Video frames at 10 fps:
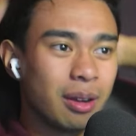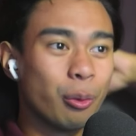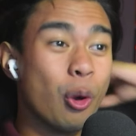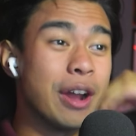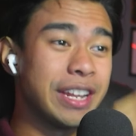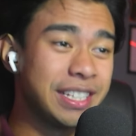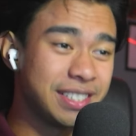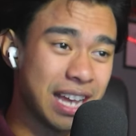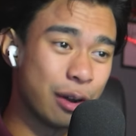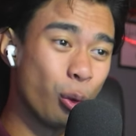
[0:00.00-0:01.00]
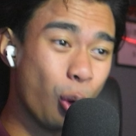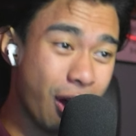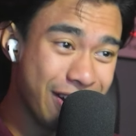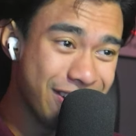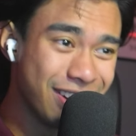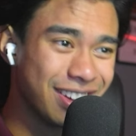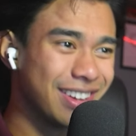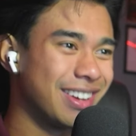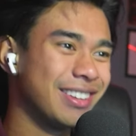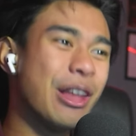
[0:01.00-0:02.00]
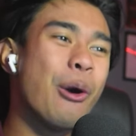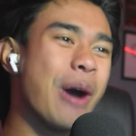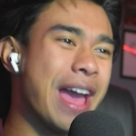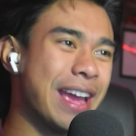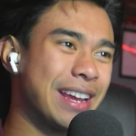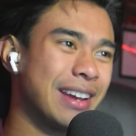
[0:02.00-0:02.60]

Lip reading: Run, he said, run! No way!